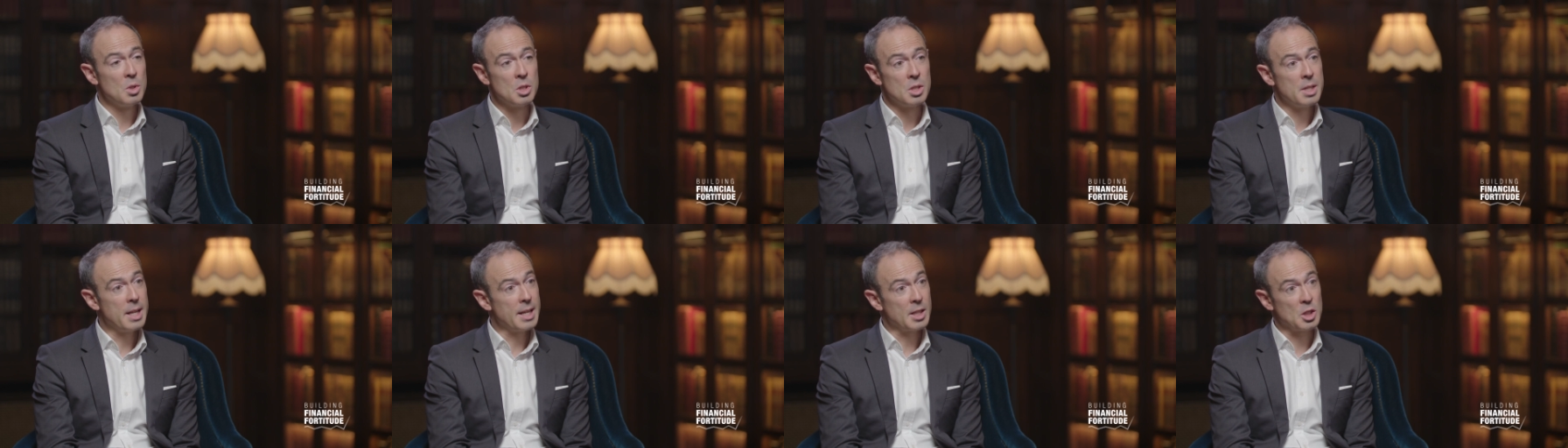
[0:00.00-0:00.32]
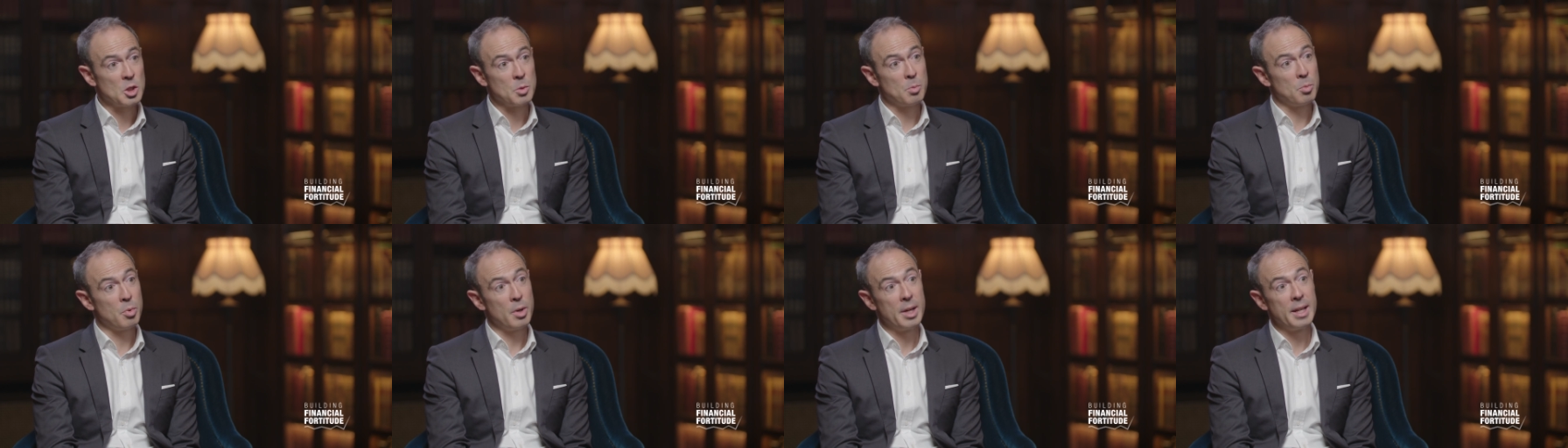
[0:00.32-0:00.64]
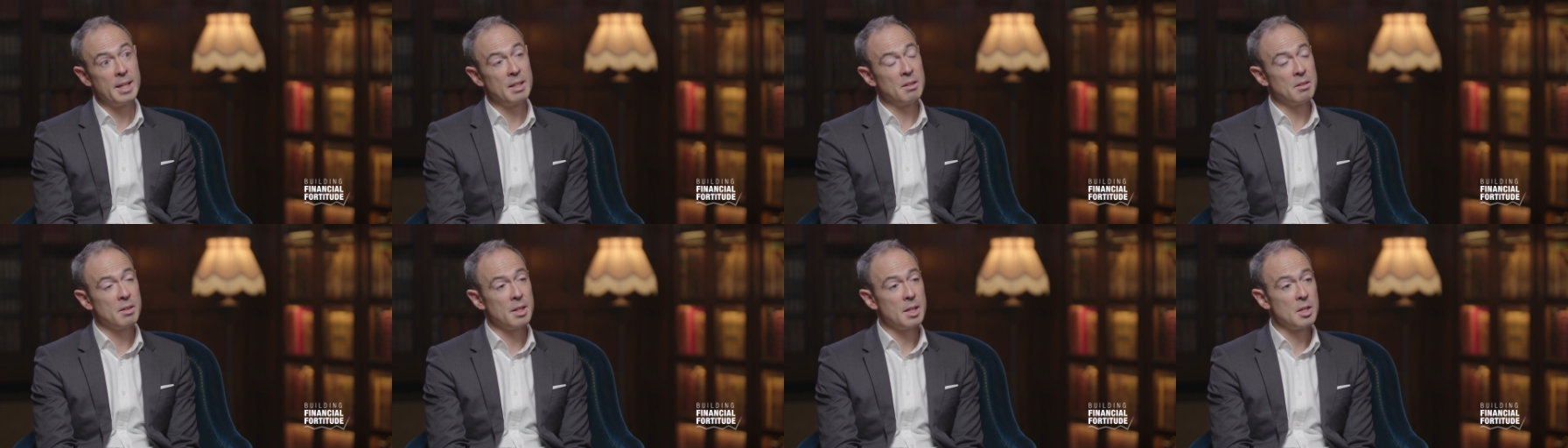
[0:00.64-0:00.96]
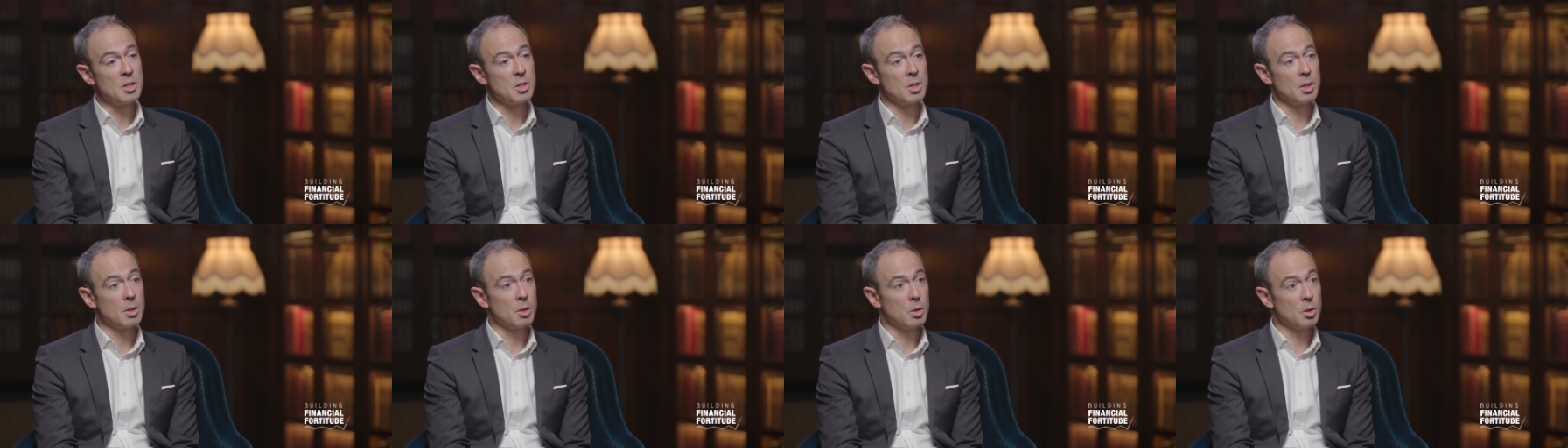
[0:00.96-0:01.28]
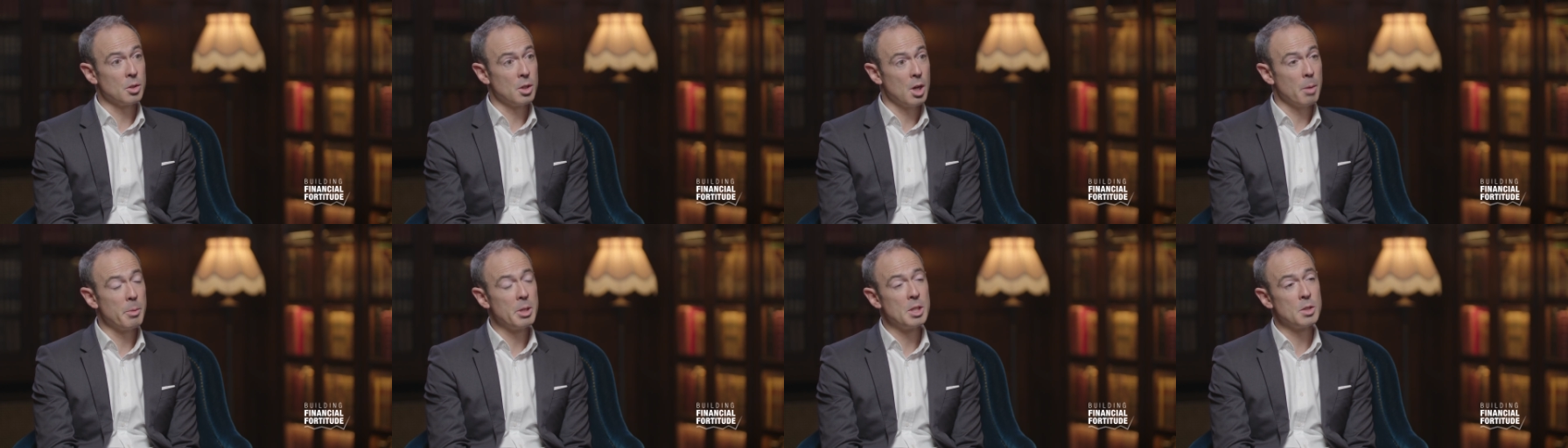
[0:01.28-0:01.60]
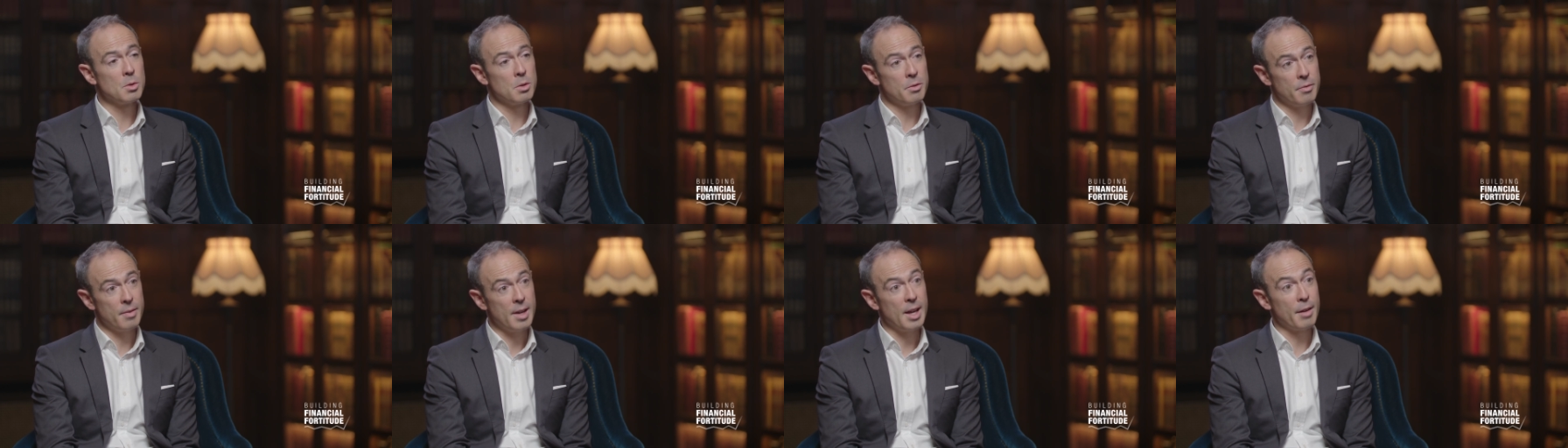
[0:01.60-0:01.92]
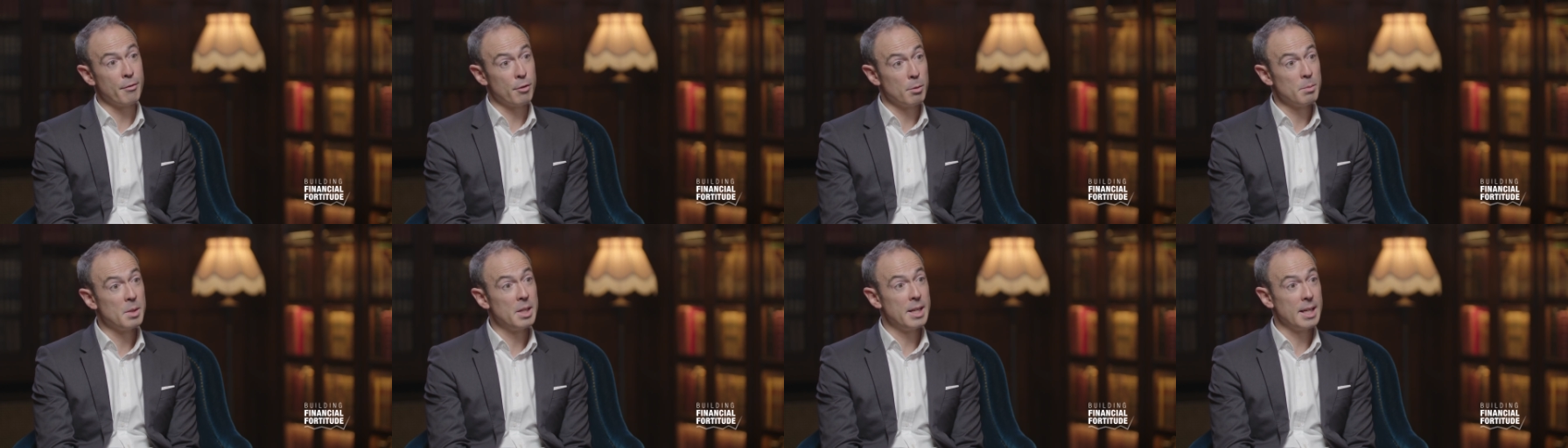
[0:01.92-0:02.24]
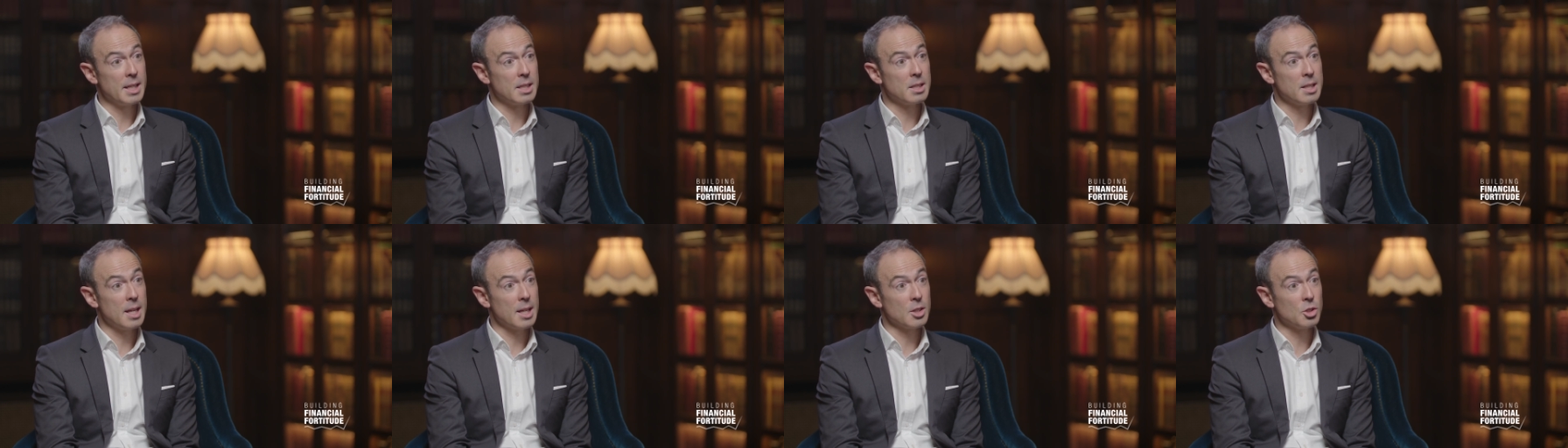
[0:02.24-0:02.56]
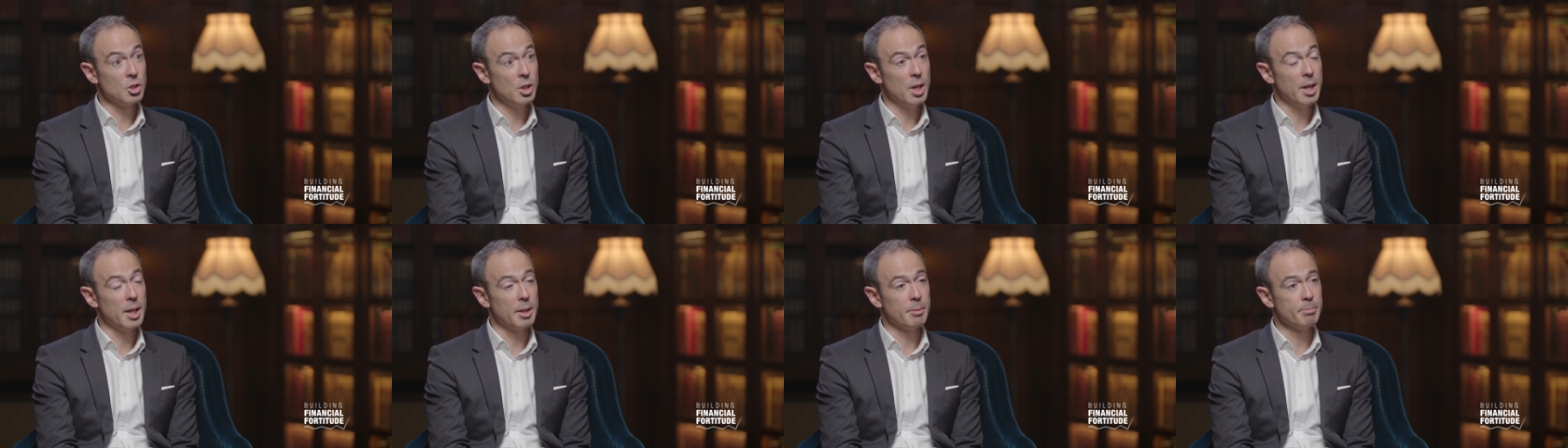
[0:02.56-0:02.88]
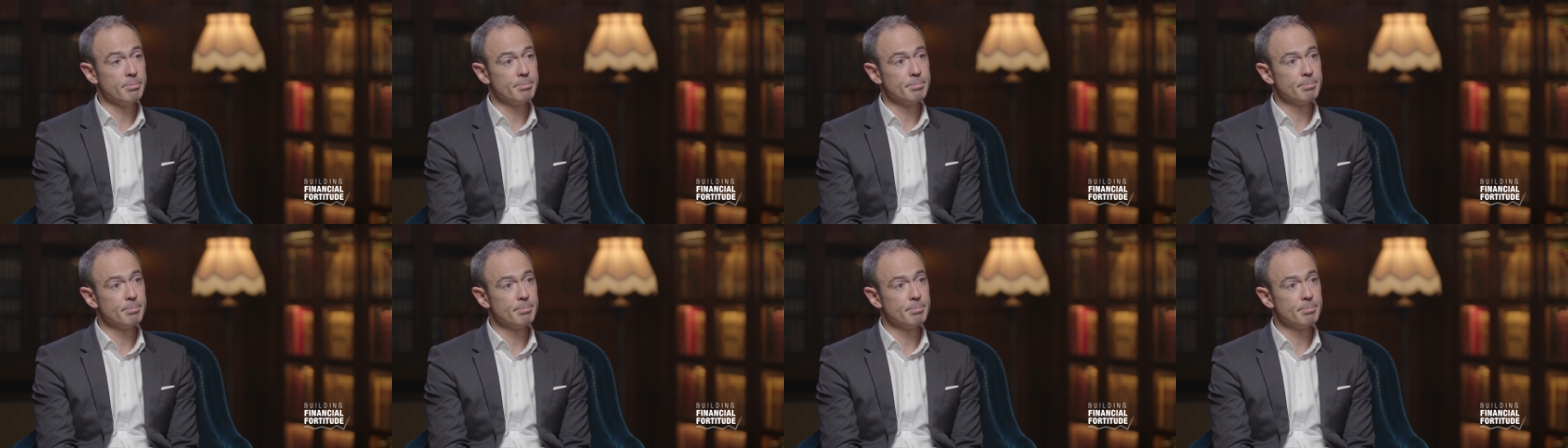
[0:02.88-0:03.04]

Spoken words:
as next spring, things that could come into effect from the next tax year.